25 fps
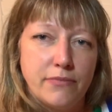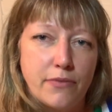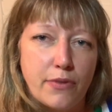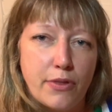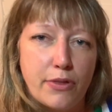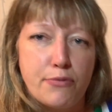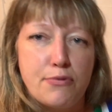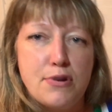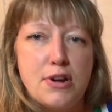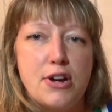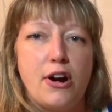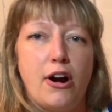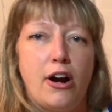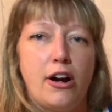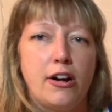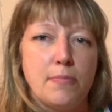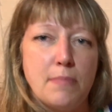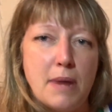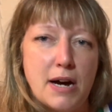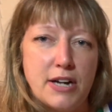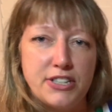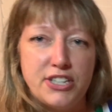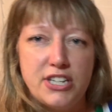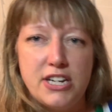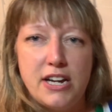3-card
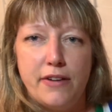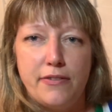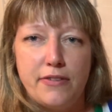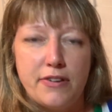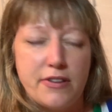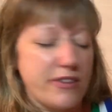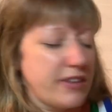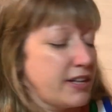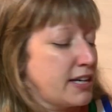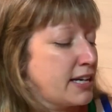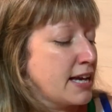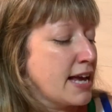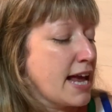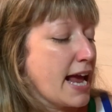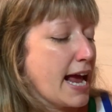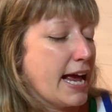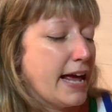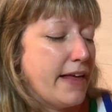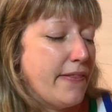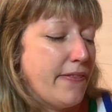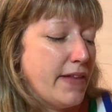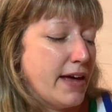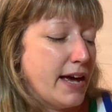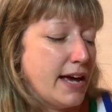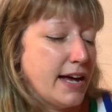Monty everything,
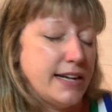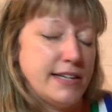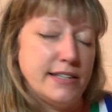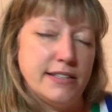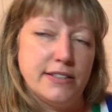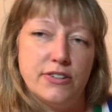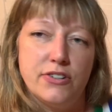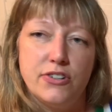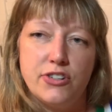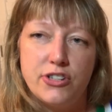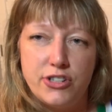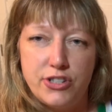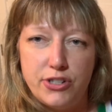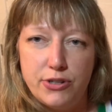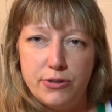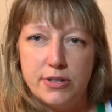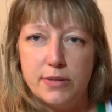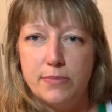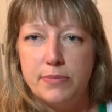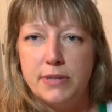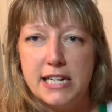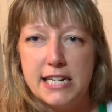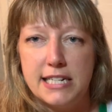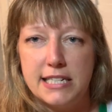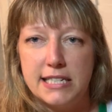and then do some
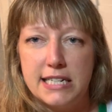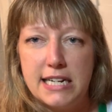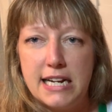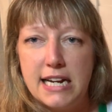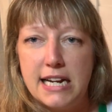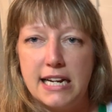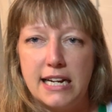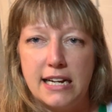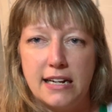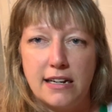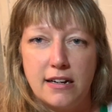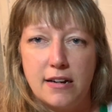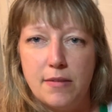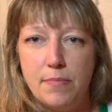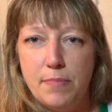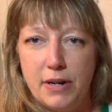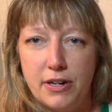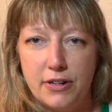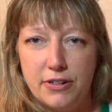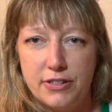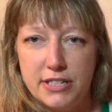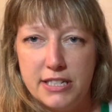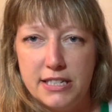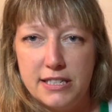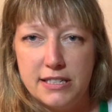tasting and
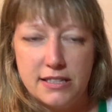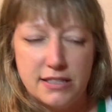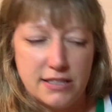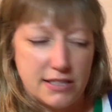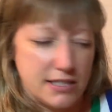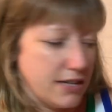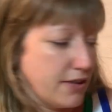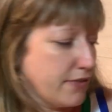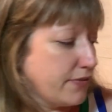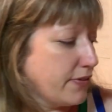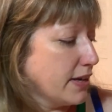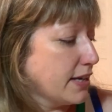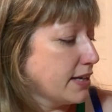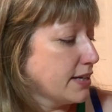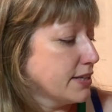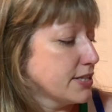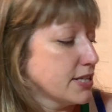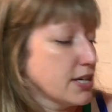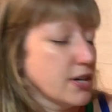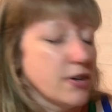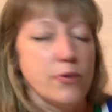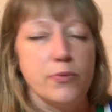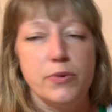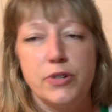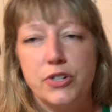comparisons and see if I can
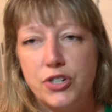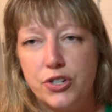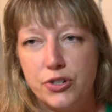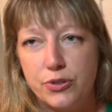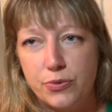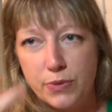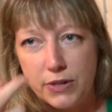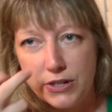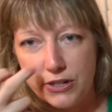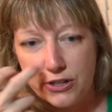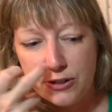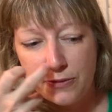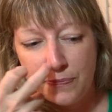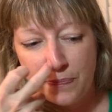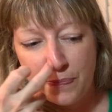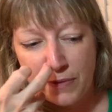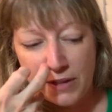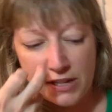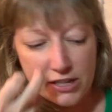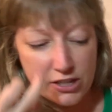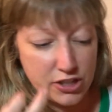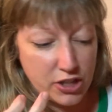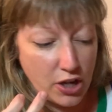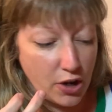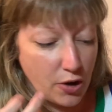tell which is which.
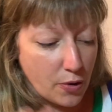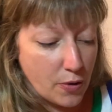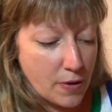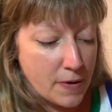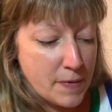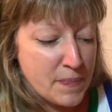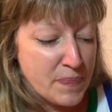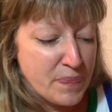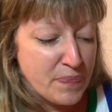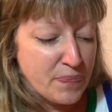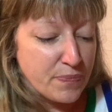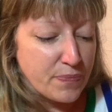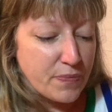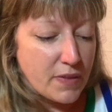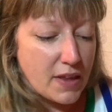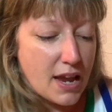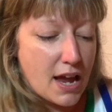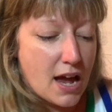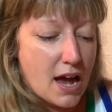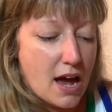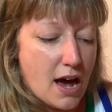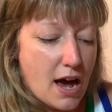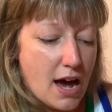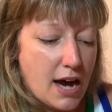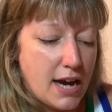So
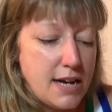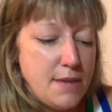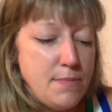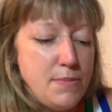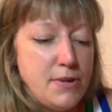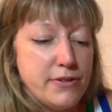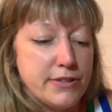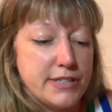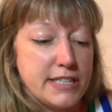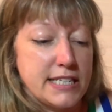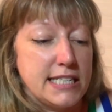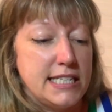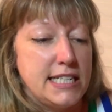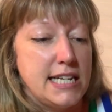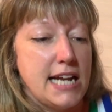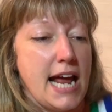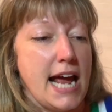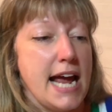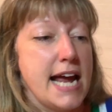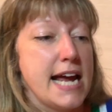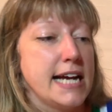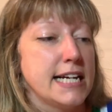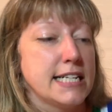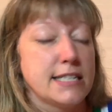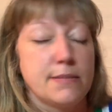I'm using
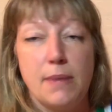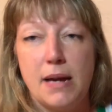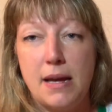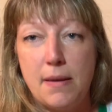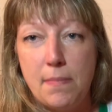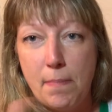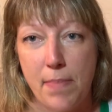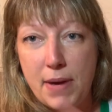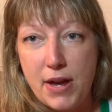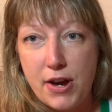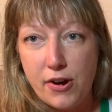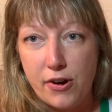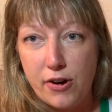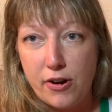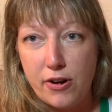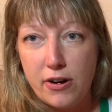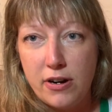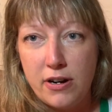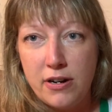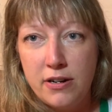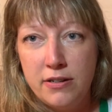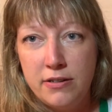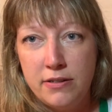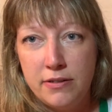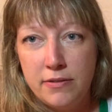today as my beer,
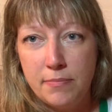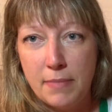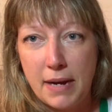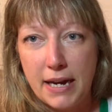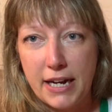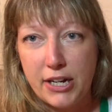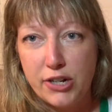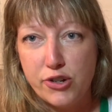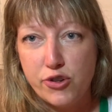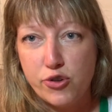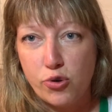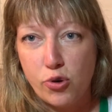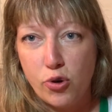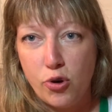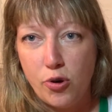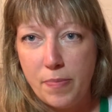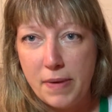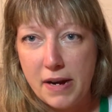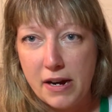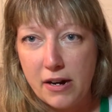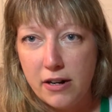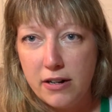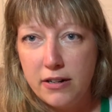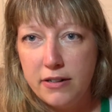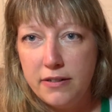my control
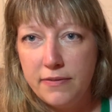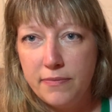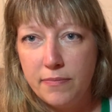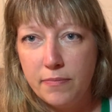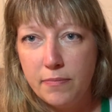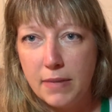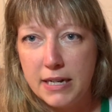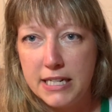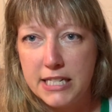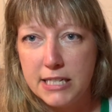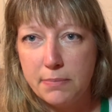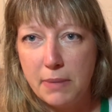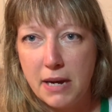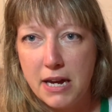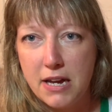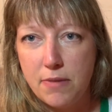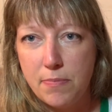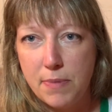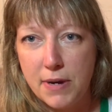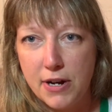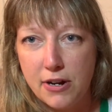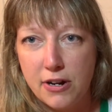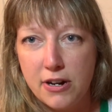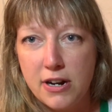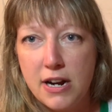beer, my spike
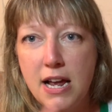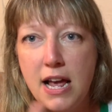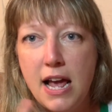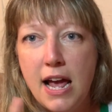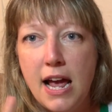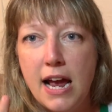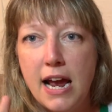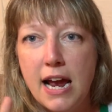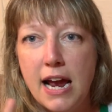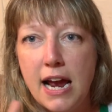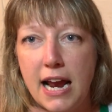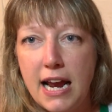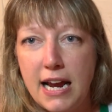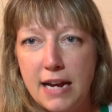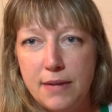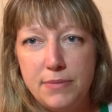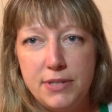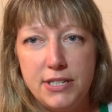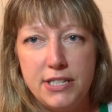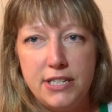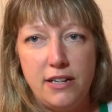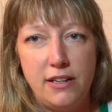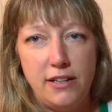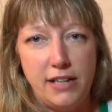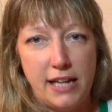beer,
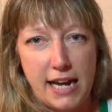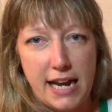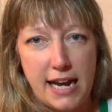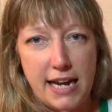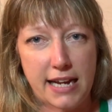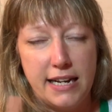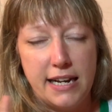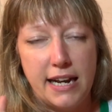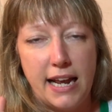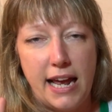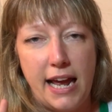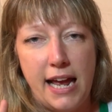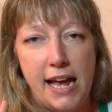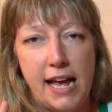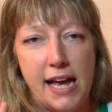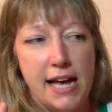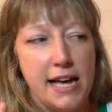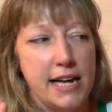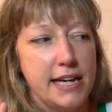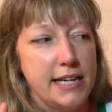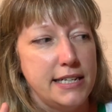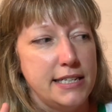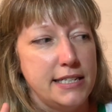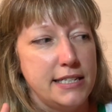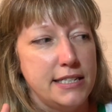Amstel Light.
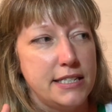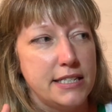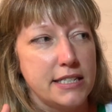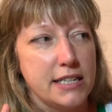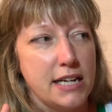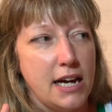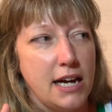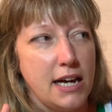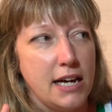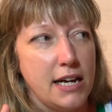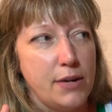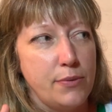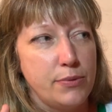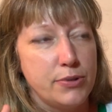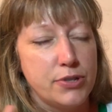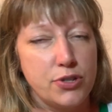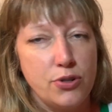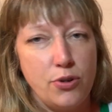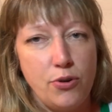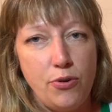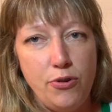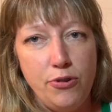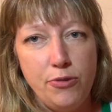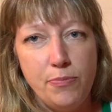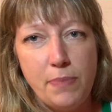And I was
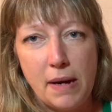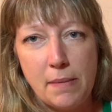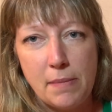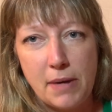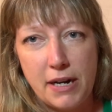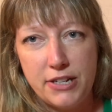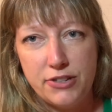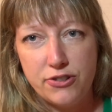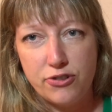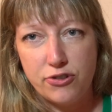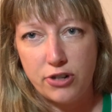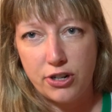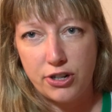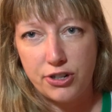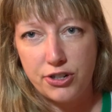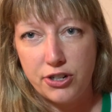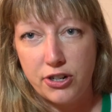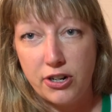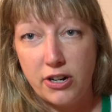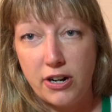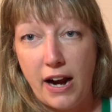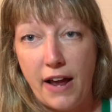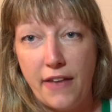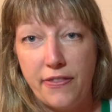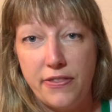told by my
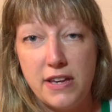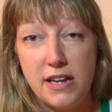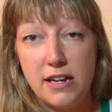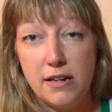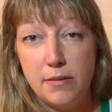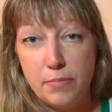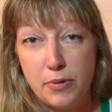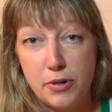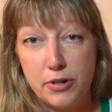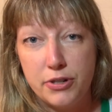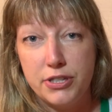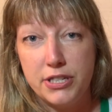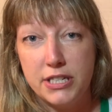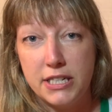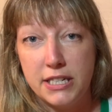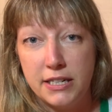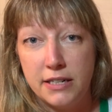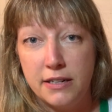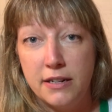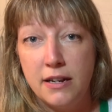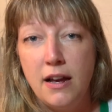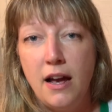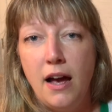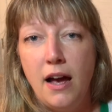instructor at the in-person